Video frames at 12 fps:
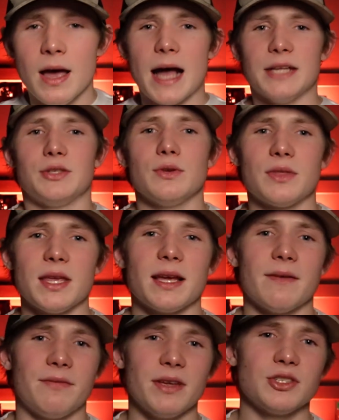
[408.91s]
I do
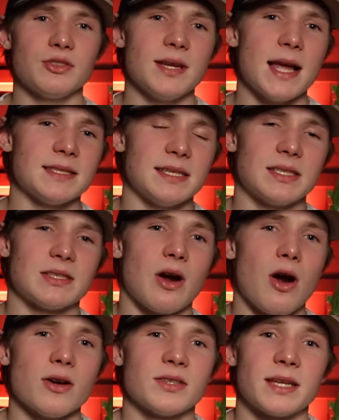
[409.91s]
think eventually, as these
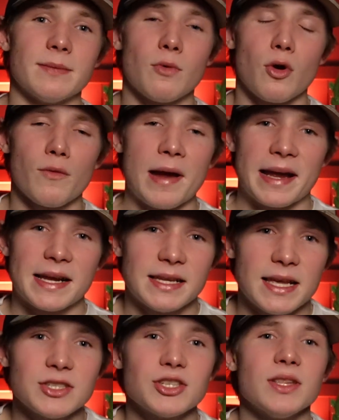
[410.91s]
cars get more
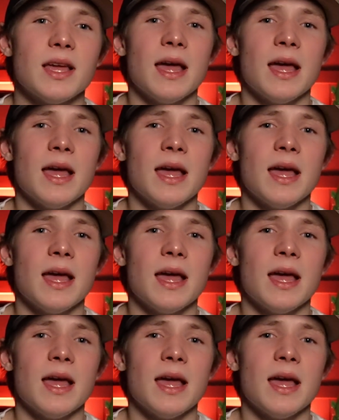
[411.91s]
recognition,